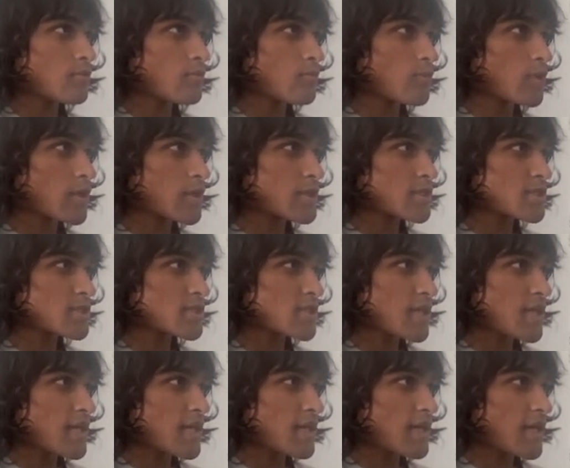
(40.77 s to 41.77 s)
works
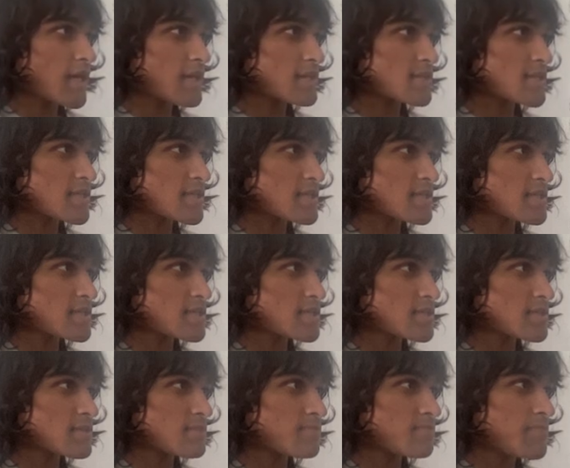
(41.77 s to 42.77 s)
as a
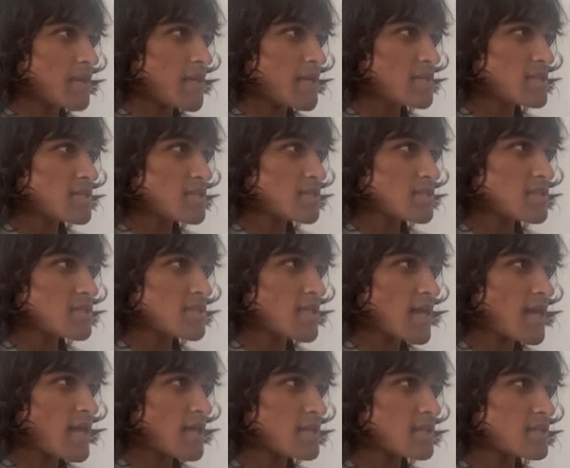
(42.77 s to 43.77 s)
base
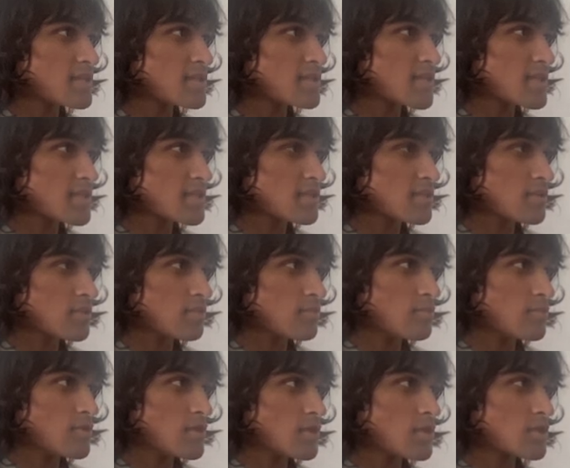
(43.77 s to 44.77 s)
10
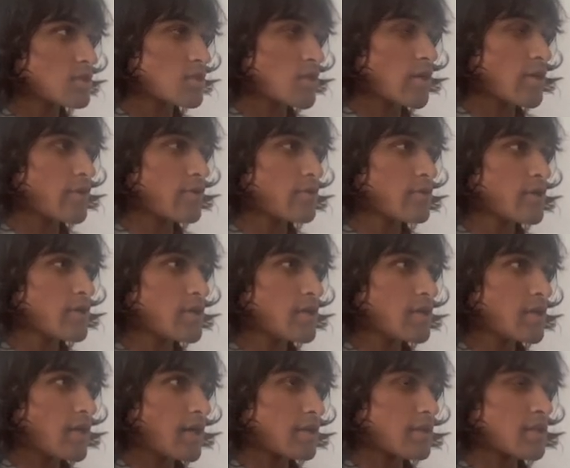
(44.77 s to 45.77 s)
system. So
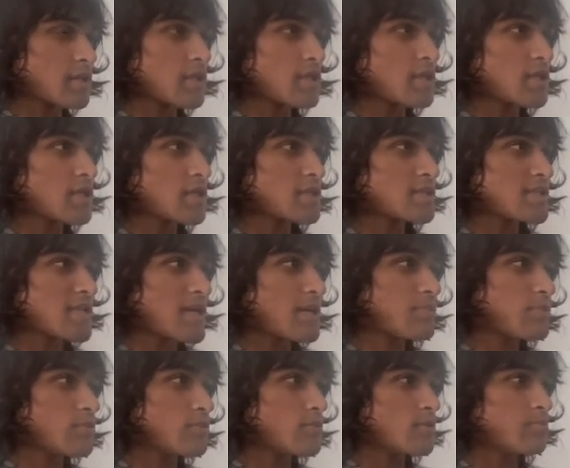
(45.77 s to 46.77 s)
I think a good
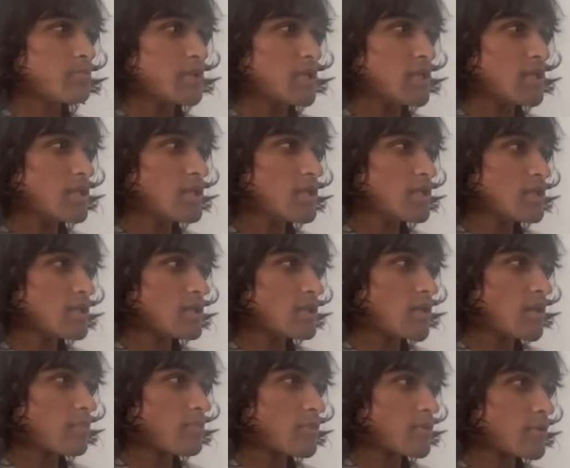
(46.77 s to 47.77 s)
example would be the
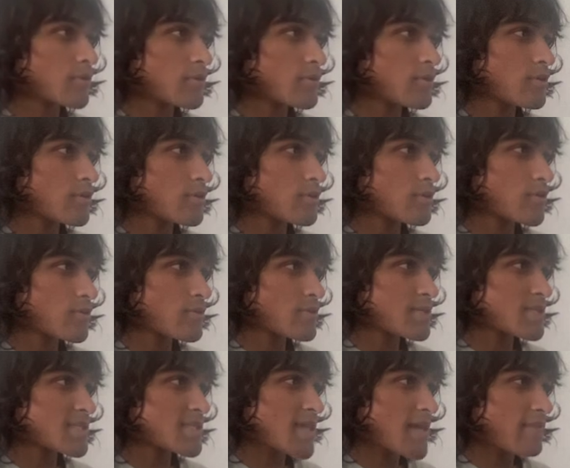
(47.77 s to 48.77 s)
number
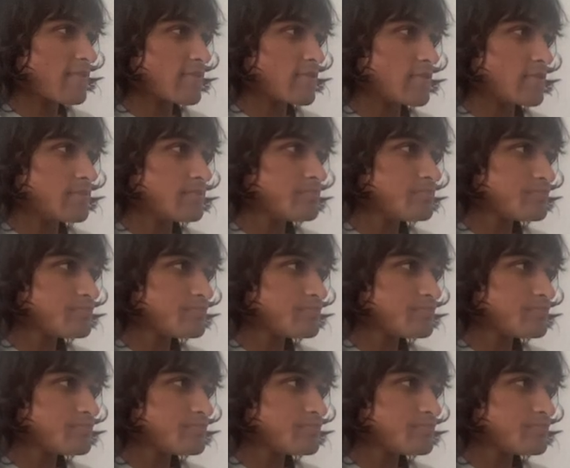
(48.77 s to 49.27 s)
37.